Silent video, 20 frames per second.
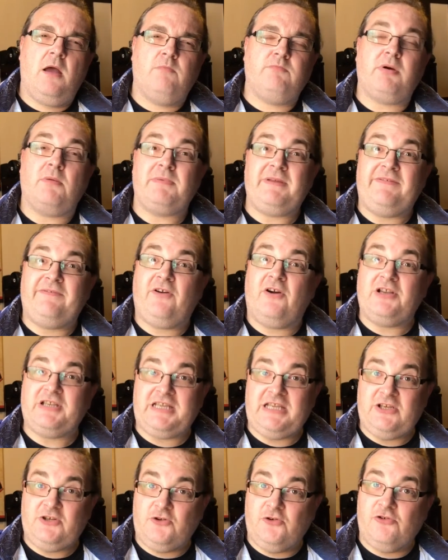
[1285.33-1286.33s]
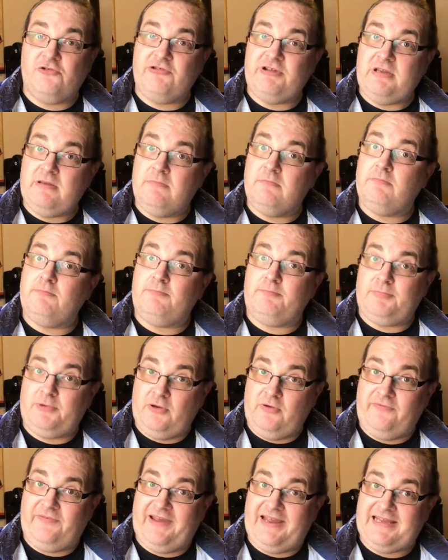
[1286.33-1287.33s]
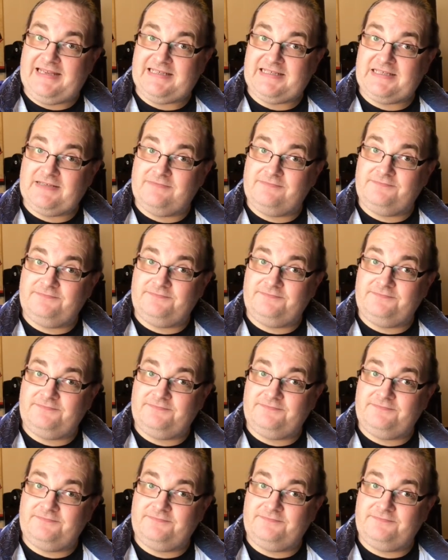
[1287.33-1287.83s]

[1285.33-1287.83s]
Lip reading: Probably Finding Dory, Blue Fans.